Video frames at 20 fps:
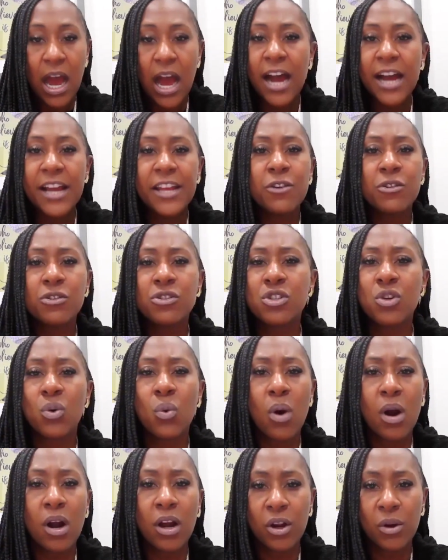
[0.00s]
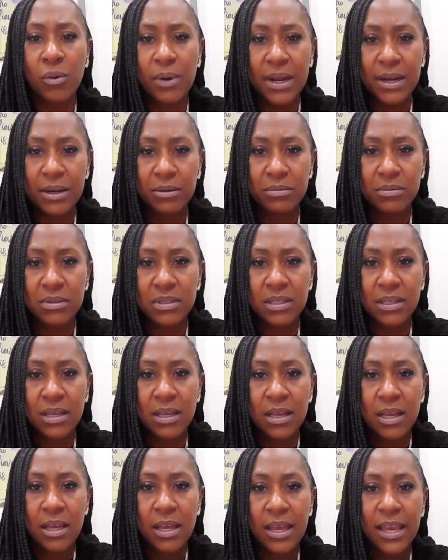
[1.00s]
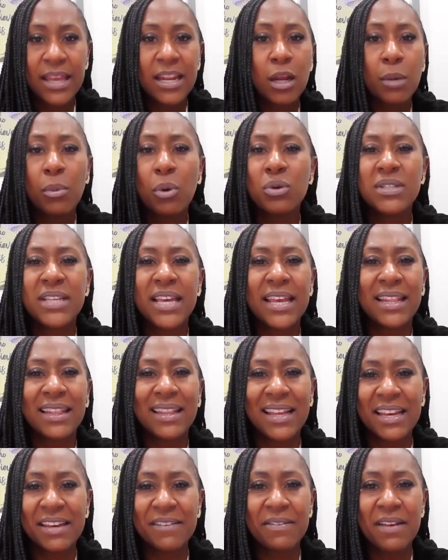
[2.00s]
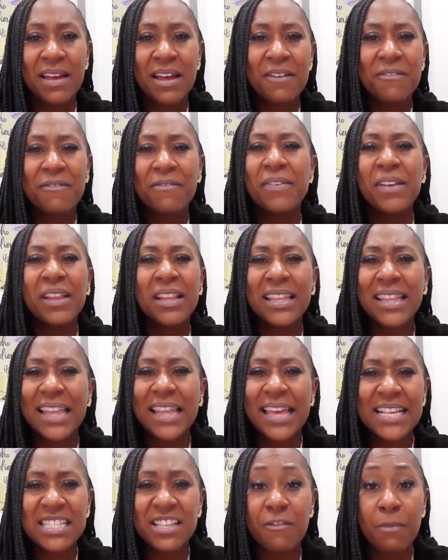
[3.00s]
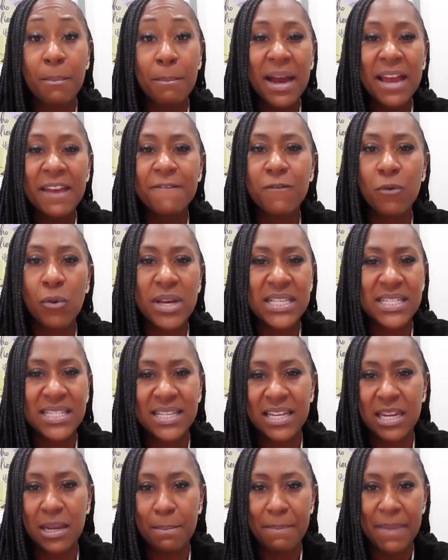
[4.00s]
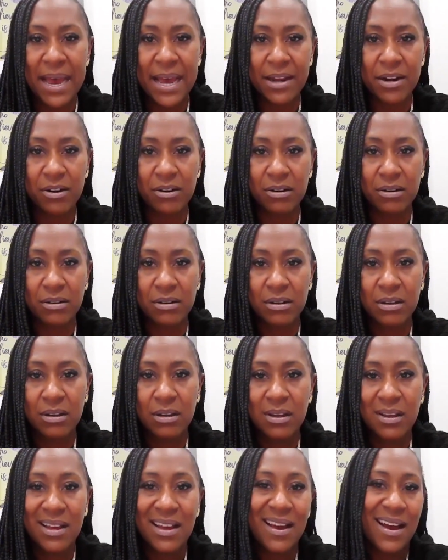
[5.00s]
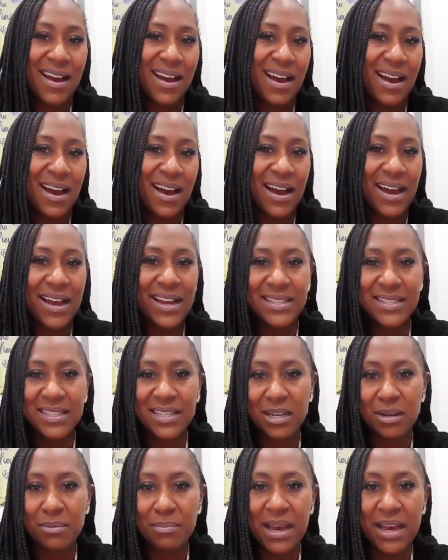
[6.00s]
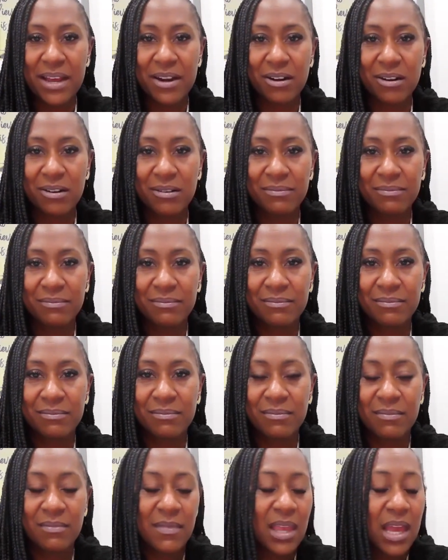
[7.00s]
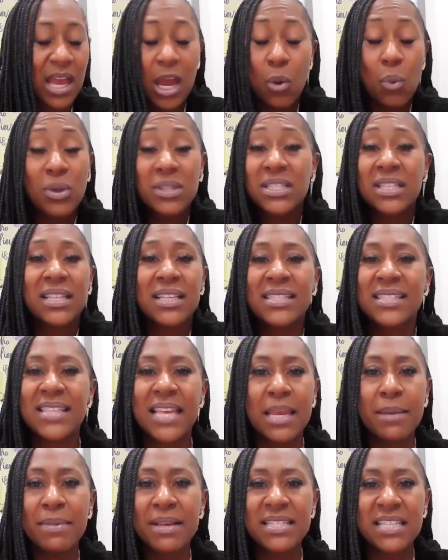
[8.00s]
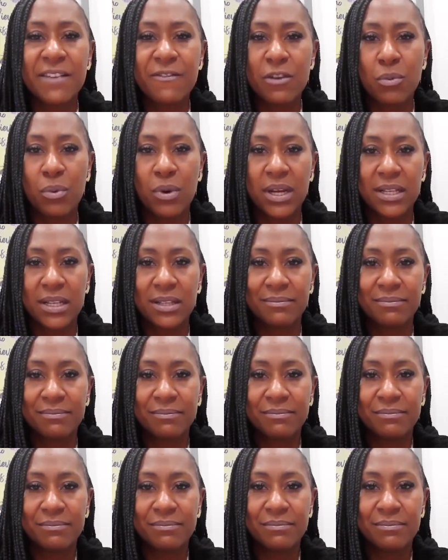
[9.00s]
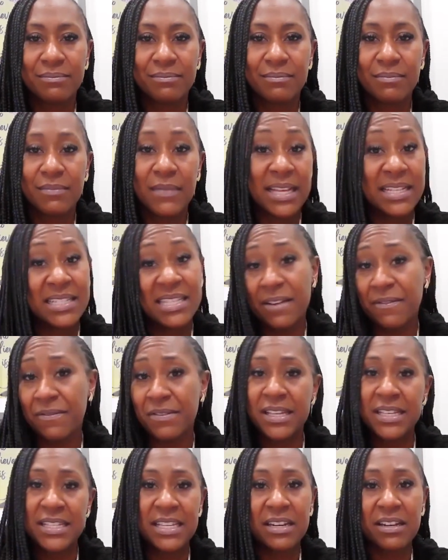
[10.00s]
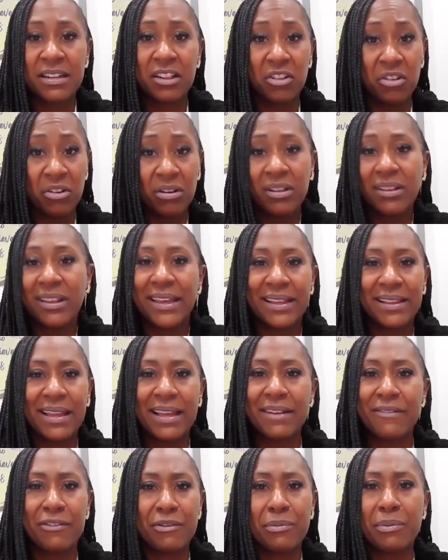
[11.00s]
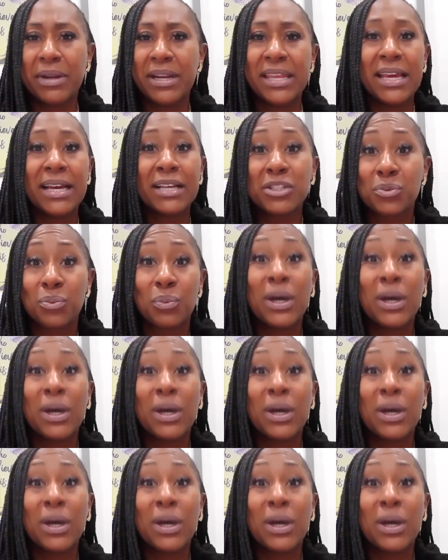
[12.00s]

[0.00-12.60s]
I used to walk around in a mundane life feeling like as if my voice didn't matter. I didn't matter. I wasn't the same as everyone. I definitely didn't look like everybody as